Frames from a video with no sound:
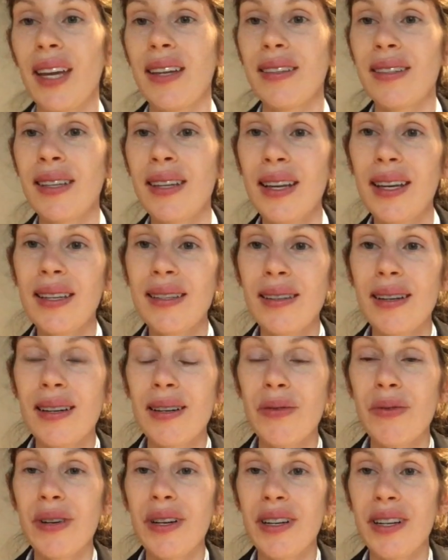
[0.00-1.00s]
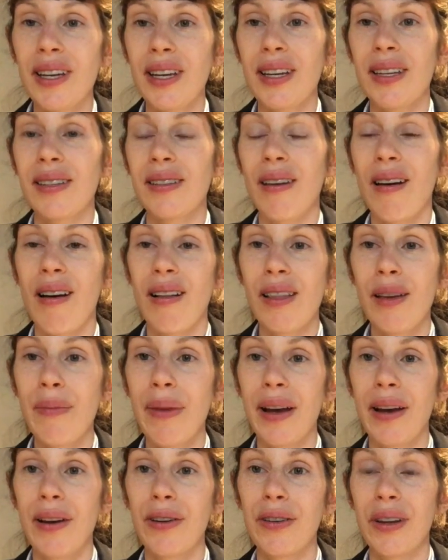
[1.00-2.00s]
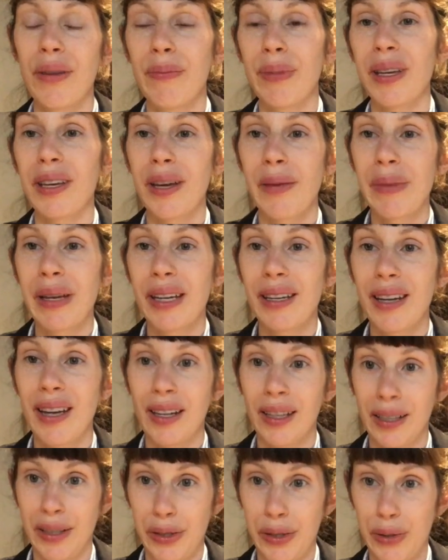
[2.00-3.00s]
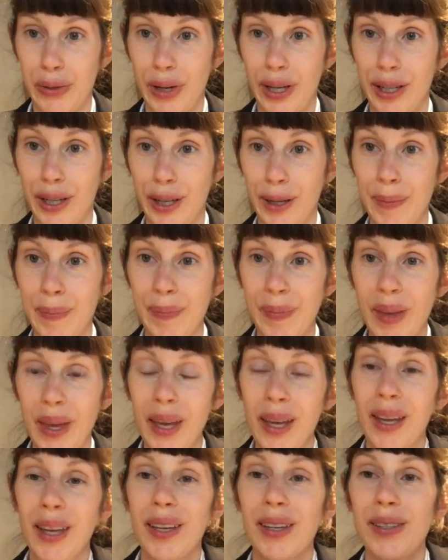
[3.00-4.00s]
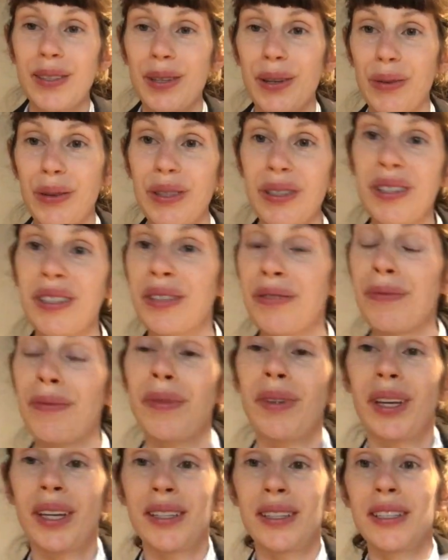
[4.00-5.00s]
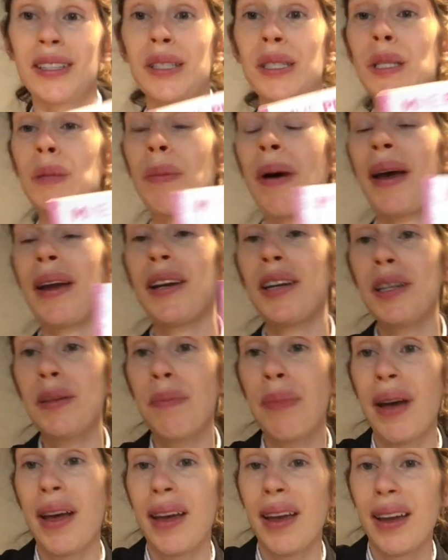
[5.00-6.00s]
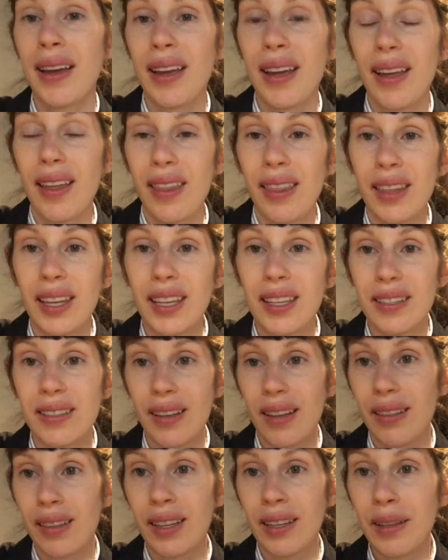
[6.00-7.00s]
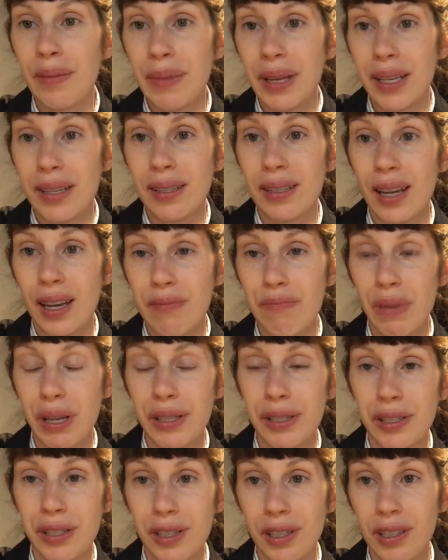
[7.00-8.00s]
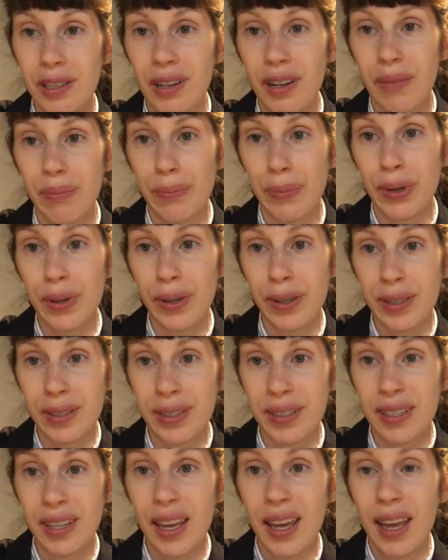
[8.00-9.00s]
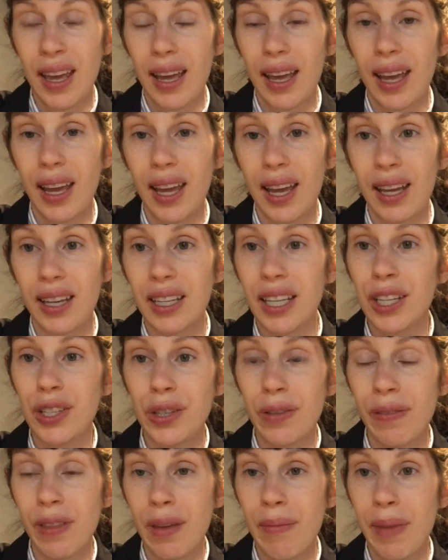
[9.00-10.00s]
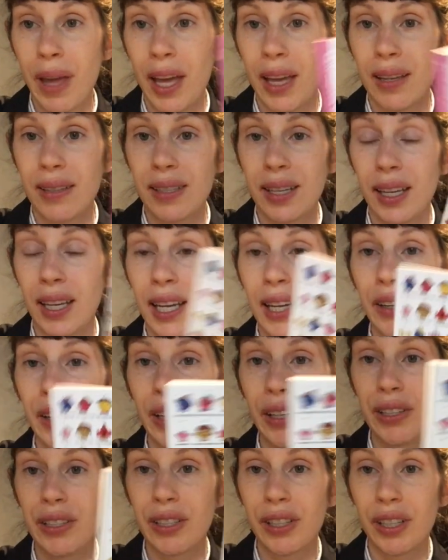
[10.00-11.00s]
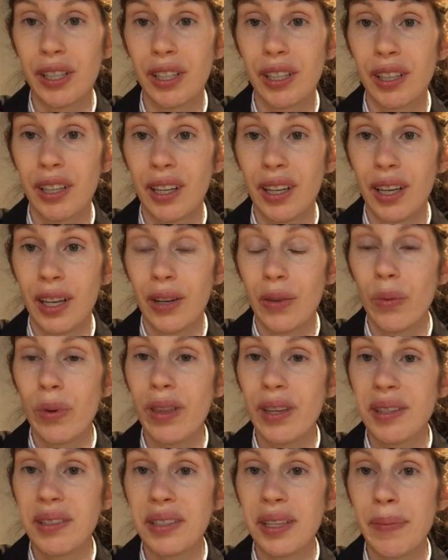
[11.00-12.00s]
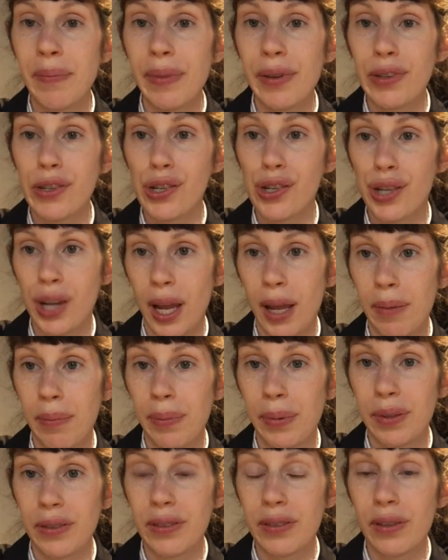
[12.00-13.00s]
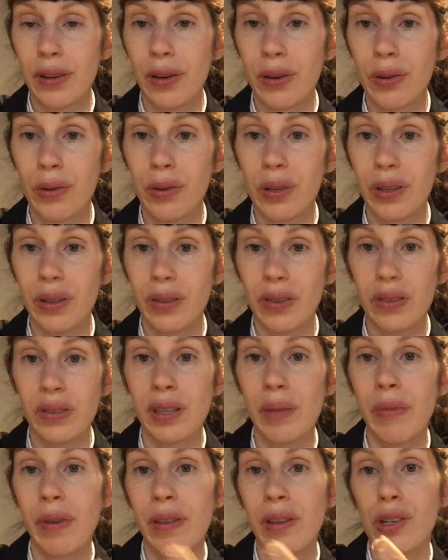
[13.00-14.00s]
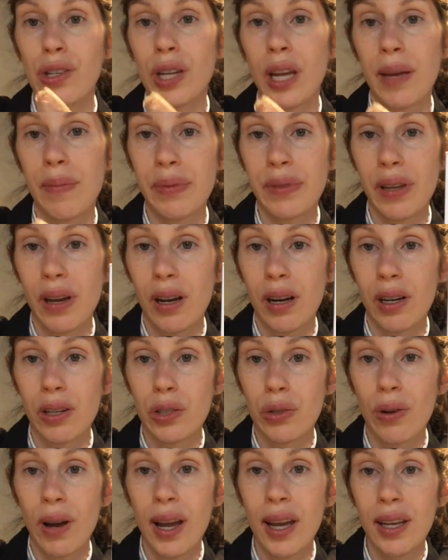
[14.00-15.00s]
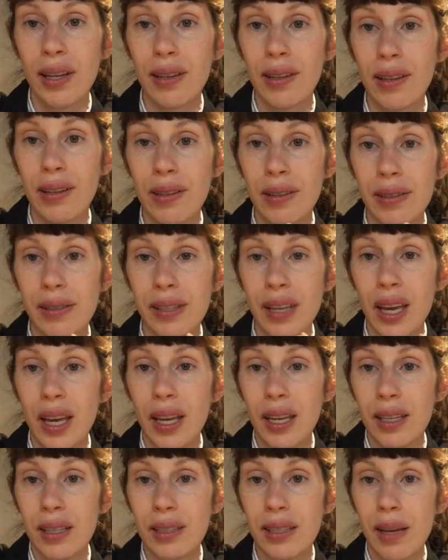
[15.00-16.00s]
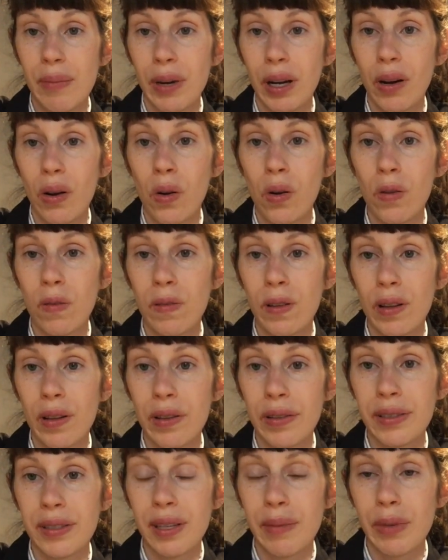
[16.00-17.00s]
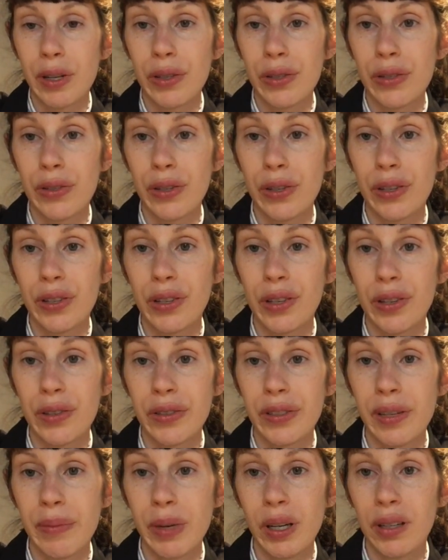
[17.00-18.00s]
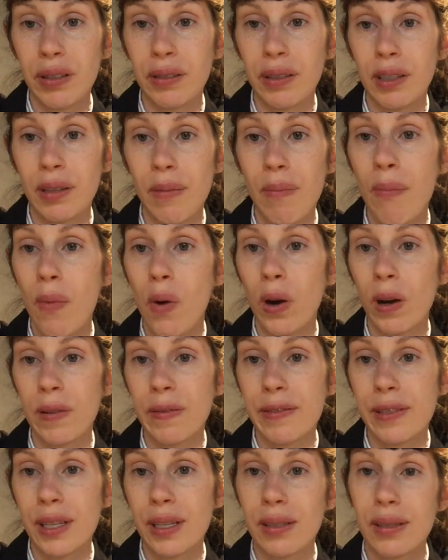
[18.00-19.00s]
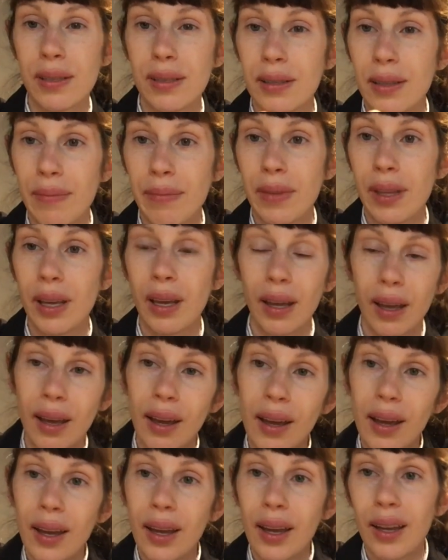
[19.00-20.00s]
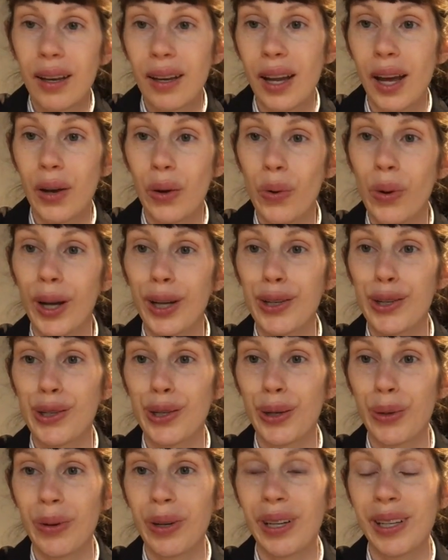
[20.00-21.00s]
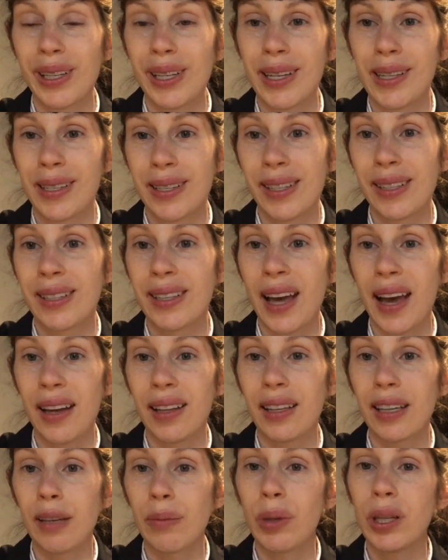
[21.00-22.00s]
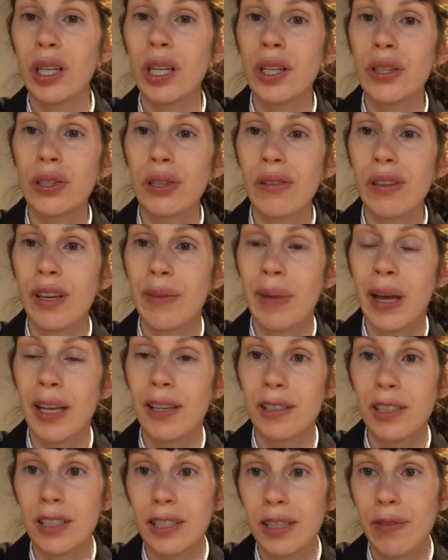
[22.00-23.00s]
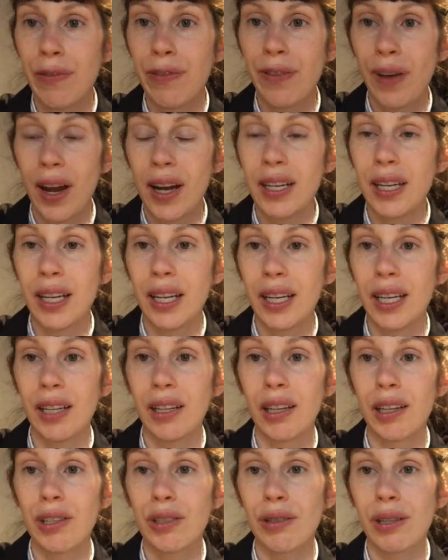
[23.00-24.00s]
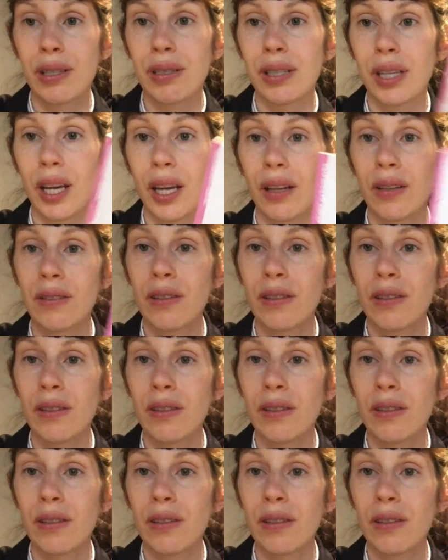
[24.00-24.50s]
Today's artwork is all about becoming an illustrator. So it's inspired by these Little Miss and Mr. books, and each of them has a character with a simple shape. So some of the shapes are triangles, some are ovals, some are circles, some are a little morphed into something, not quite sure what it is exactly, but each of them has a defining characteristic.